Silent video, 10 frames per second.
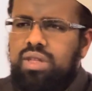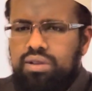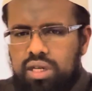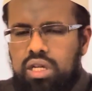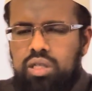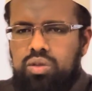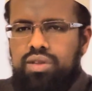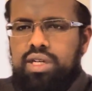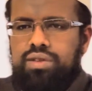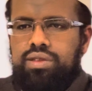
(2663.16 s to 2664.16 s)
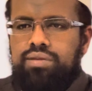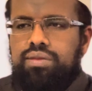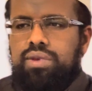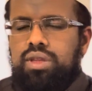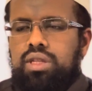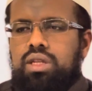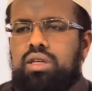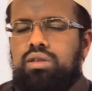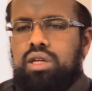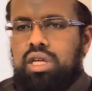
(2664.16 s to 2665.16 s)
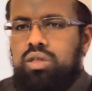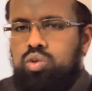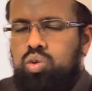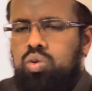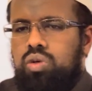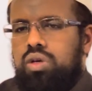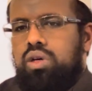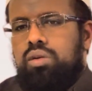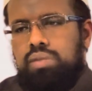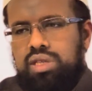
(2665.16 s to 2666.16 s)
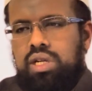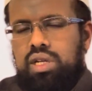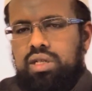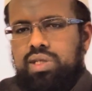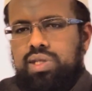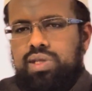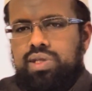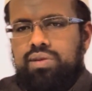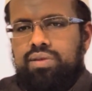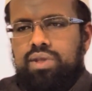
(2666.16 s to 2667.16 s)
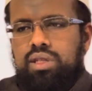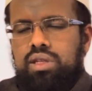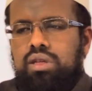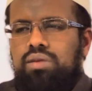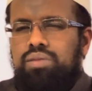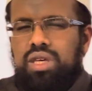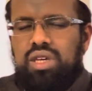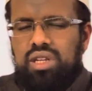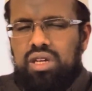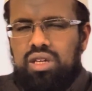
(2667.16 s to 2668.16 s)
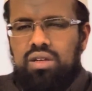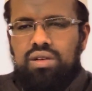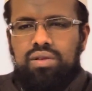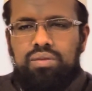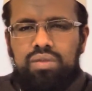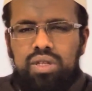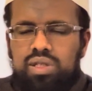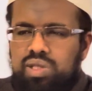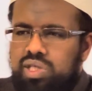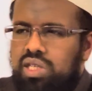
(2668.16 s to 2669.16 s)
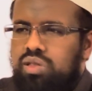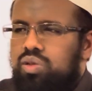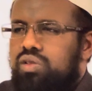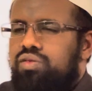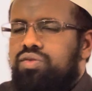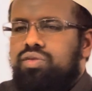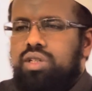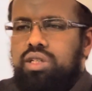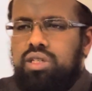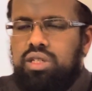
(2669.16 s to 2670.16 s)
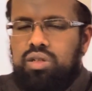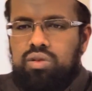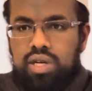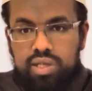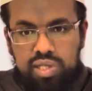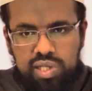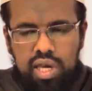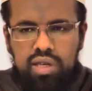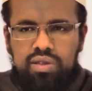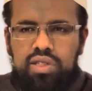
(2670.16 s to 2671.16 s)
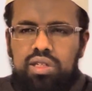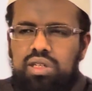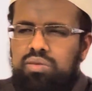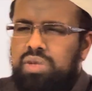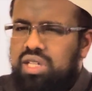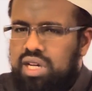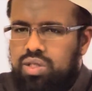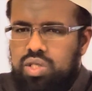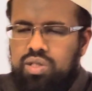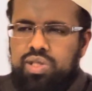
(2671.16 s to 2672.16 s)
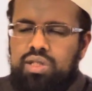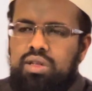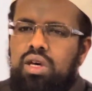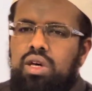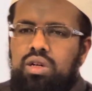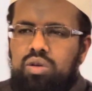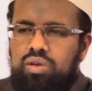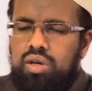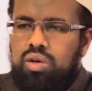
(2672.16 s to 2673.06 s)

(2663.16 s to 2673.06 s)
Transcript: they lead to that. They lead to mental illnesses. Being in a state of anxiety and being anxious and